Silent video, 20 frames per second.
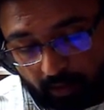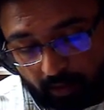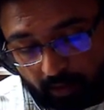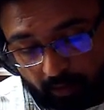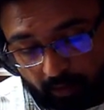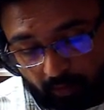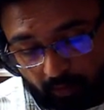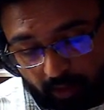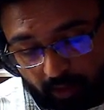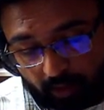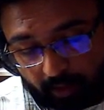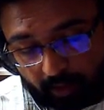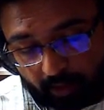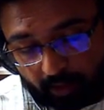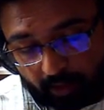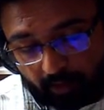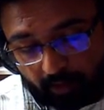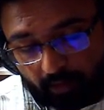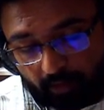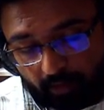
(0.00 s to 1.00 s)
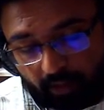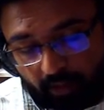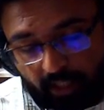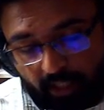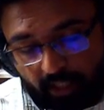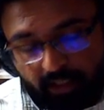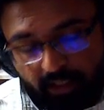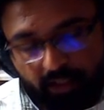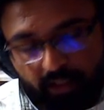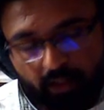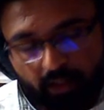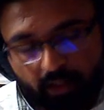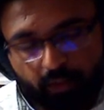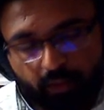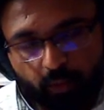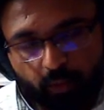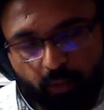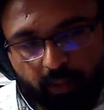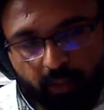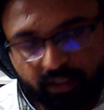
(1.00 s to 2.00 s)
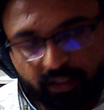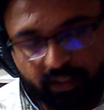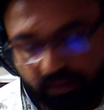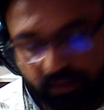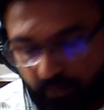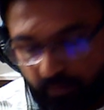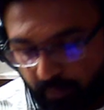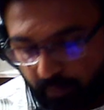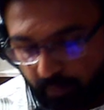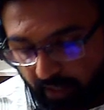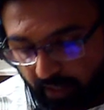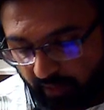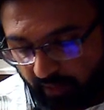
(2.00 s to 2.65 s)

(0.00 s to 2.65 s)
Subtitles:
will be H is equal to U plus PV.